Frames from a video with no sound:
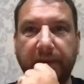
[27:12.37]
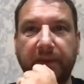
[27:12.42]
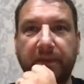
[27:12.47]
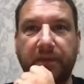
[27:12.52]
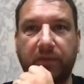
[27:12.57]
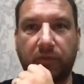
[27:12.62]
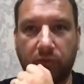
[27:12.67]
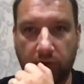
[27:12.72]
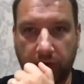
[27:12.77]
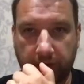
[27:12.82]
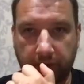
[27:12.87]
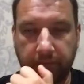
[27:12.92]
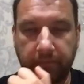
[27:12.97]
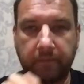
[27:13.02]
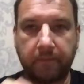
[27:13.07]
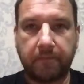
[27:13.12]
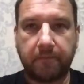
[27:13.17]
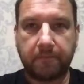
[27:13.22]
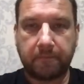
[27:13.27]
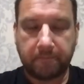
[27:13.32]
the end of the day, you
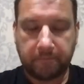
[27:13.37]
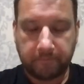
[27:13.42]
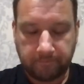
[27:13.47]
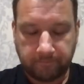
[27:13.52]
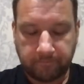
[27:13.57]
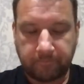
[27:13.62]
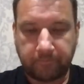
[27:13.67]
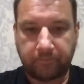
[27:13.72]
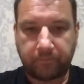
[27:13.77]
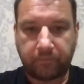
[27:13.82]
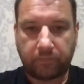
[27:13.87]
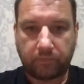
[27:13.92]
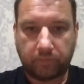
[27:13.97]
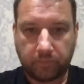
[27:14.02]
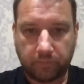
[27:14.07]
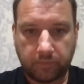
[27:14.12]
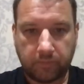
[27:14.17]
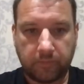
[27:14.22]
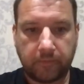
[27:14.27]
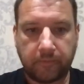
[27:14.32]
can get excited,
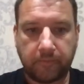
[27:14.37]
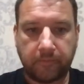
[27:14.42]
but